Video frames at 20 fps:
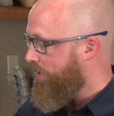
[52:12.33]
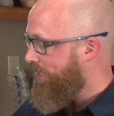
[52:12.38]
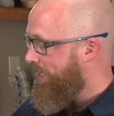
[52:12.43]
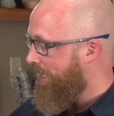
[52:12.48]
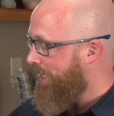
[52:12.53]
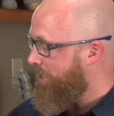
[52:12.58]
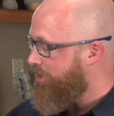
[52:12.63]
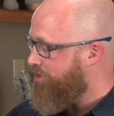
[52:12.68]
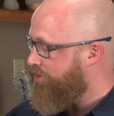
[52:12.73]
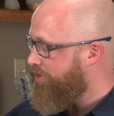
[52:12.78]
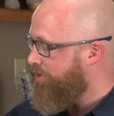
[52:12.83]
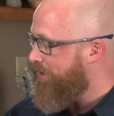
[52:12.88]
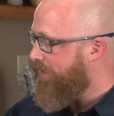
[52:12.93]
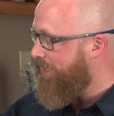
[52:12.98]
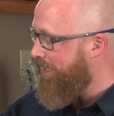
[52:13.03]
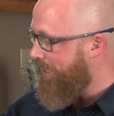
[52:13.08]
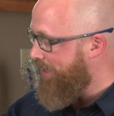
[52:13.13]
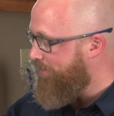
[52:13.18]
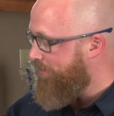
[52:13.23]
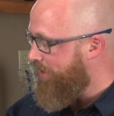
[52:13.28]
we can't do
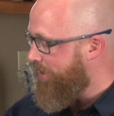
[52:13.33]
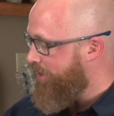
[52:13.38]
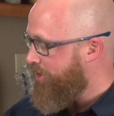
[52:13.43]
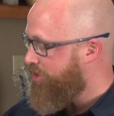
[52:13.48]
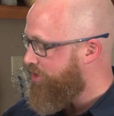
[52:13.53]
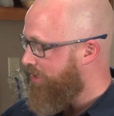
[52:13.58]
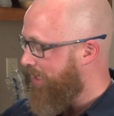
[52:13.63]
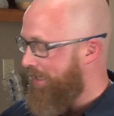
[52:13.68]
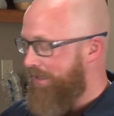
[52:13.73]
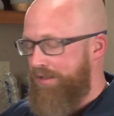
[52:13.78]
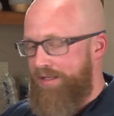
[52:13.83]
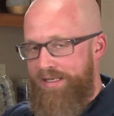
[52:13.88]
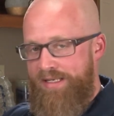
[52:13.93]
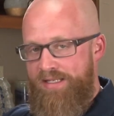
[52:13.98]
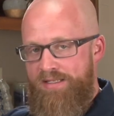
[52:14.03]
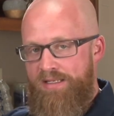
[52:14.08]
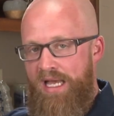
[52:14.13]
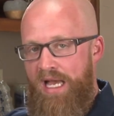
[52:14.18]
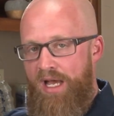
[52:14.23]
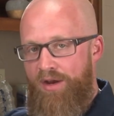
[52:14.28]
an image, at
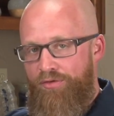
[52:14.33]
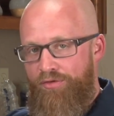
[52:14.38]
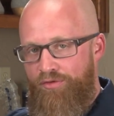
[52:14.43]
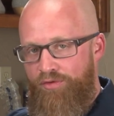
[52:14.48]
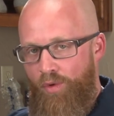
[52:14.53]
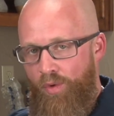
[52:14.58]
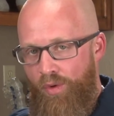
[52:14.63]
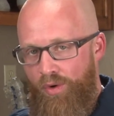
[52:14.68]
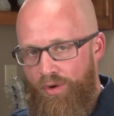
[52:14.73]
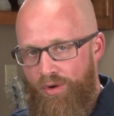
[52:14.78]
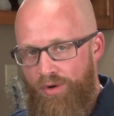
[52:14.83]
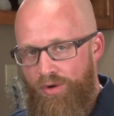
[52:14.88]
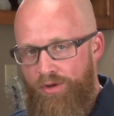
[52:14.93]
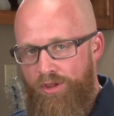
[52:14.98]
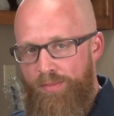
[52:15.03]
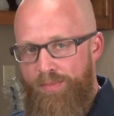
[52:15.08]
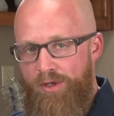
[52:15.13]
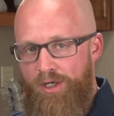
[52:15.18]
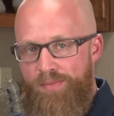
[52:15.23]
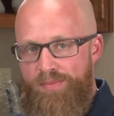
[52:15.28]
least not for
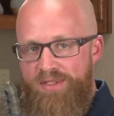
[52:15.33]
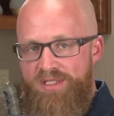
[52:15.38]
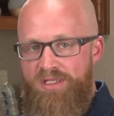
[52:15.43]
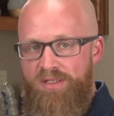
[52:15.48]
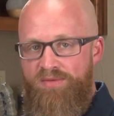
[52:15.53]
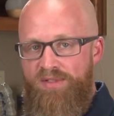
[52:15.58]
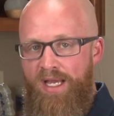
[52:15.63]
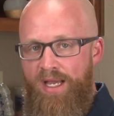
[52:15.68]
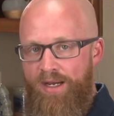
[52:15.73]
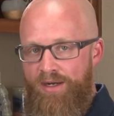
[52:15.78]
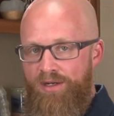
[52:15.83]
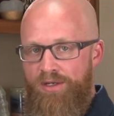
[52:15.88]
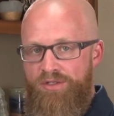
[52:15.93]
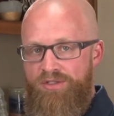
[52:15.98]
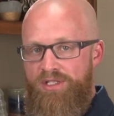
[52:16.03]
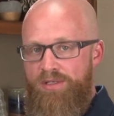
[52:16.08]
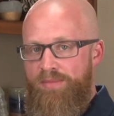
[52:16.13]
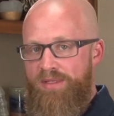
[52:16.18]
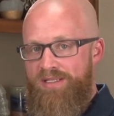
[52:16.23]
the purpose of diagnosing